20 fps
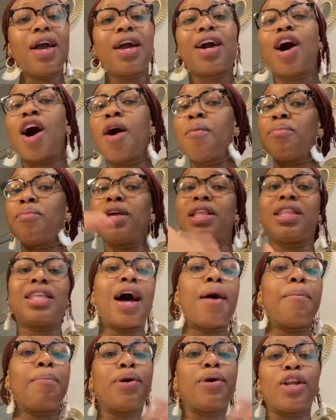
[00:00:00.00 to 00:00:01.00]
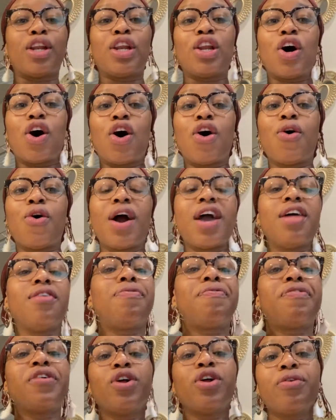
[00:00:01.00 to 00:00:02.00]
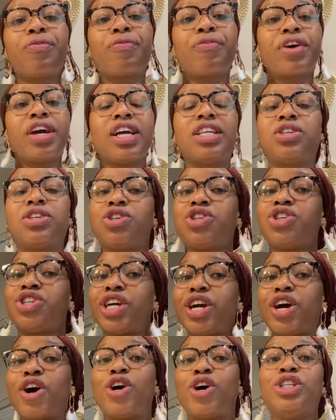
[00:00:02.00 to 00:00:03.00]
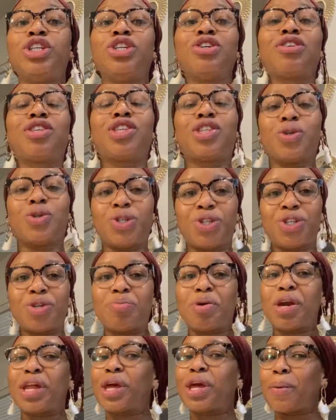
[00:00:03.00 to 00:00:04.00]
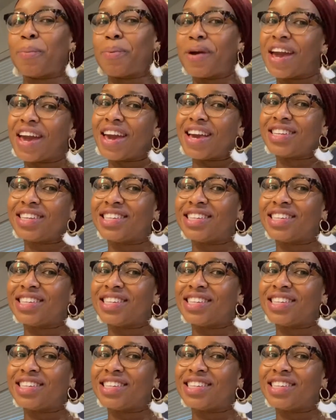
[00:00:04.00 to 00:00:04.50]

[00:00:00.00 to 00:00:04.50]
Comment down below and feel free to share on your social media page.